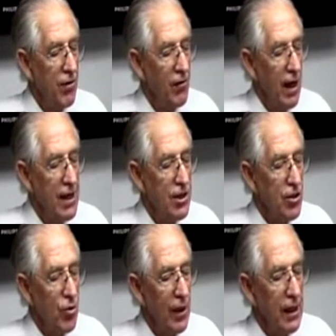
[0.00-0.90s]
Revelation
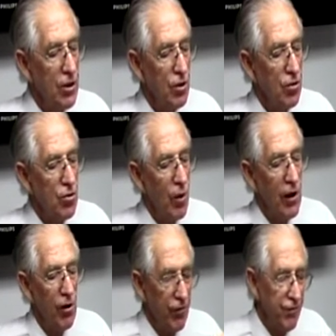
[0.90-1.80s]

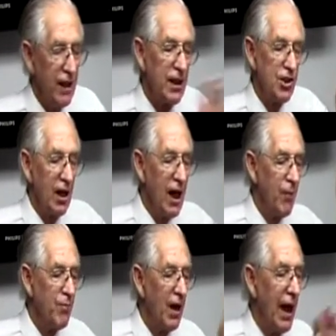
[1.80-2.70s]
22:12, finishing
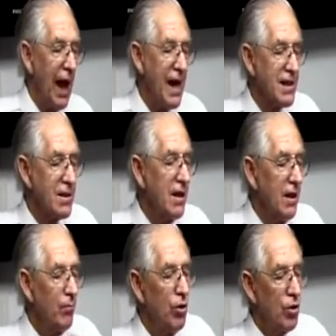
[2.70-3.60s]
up the last
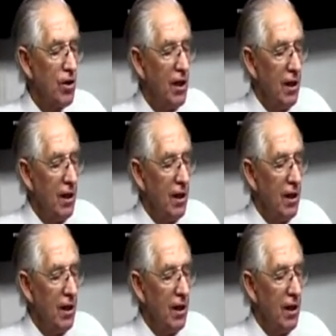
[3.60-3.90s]
book,